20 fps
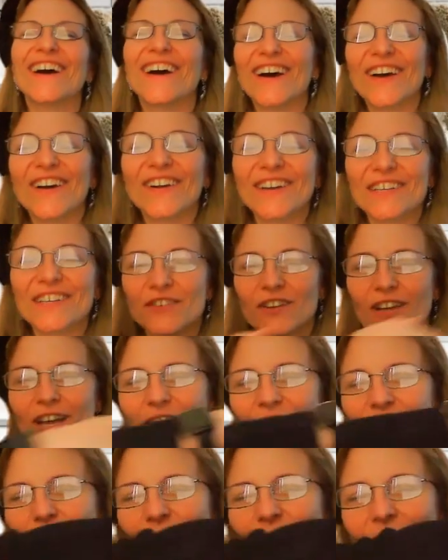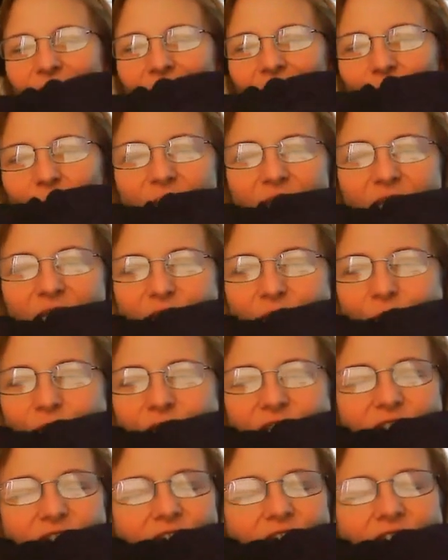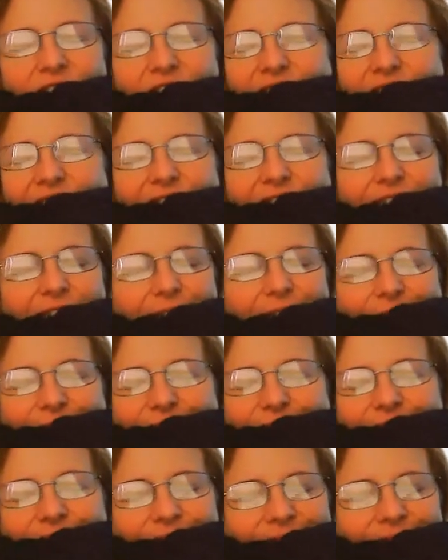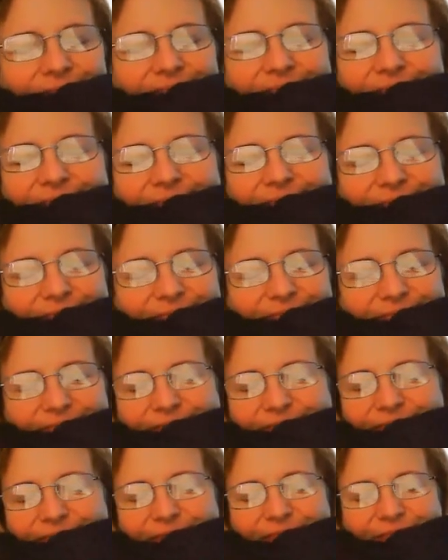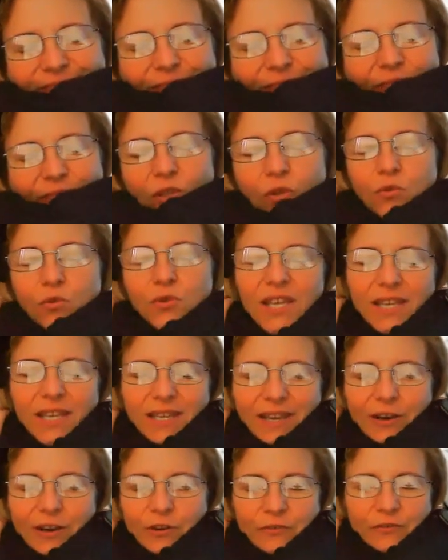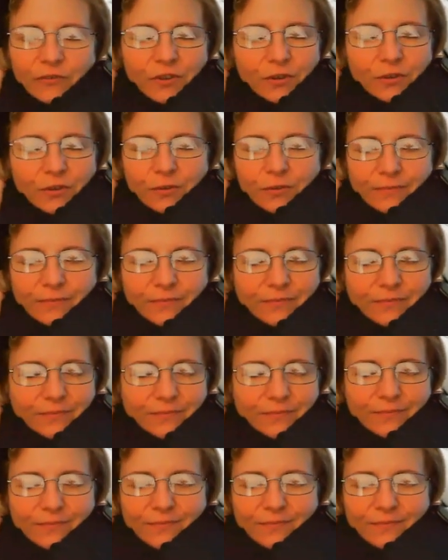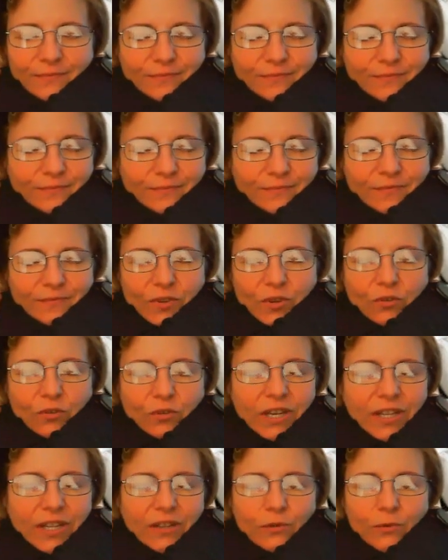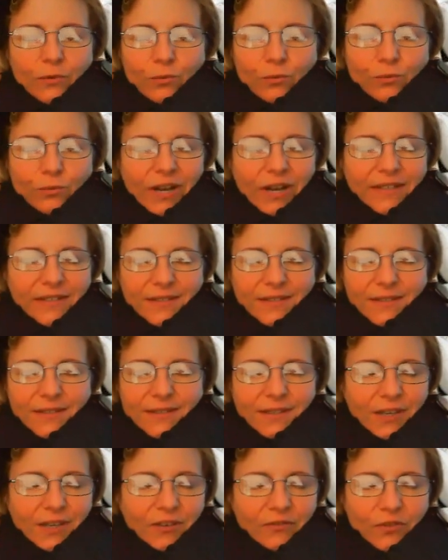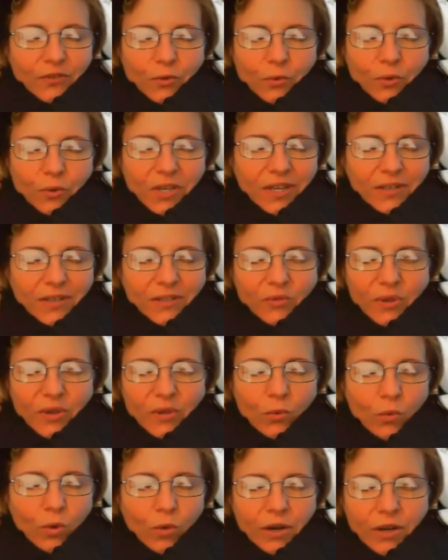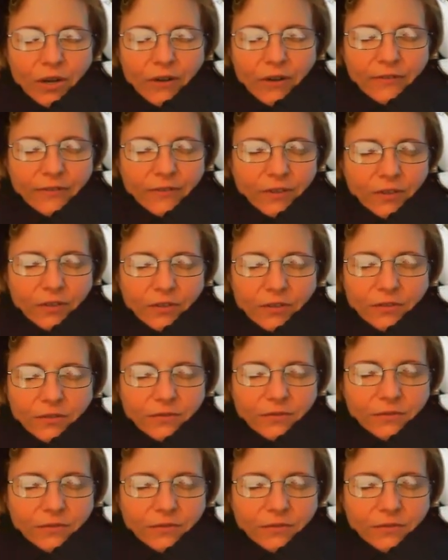All right, you guys, bring it in. Big squishy hugs. You take care of you. Create the rest of the week to be wonderful.